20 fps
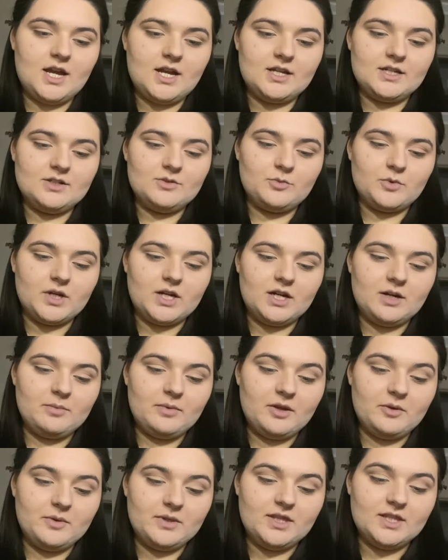we're gonna play
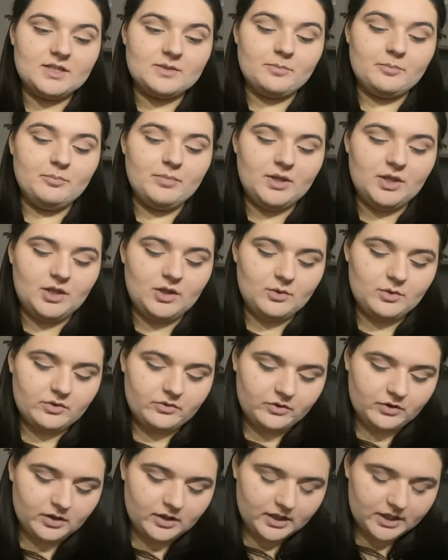with this beautiful
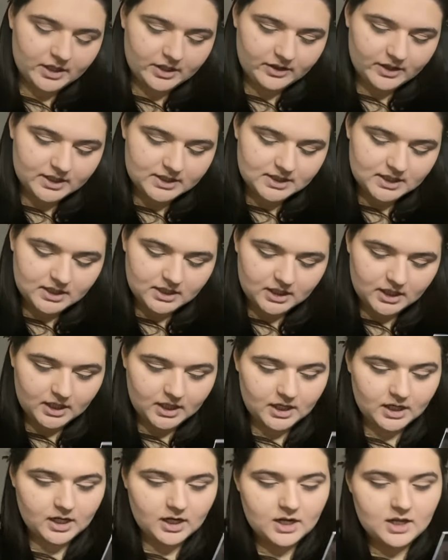glitter that's in here.
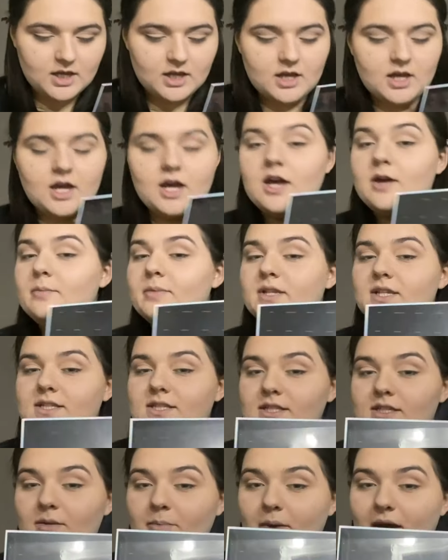But this is
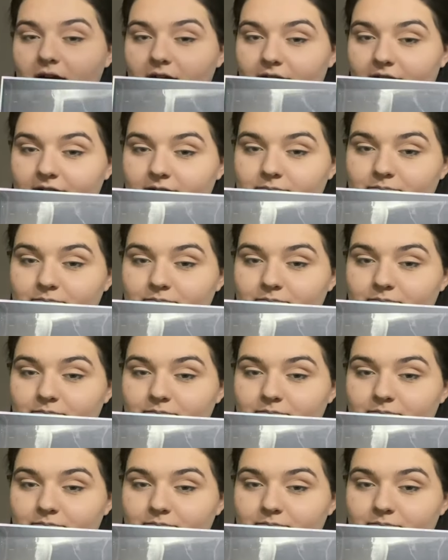the palette.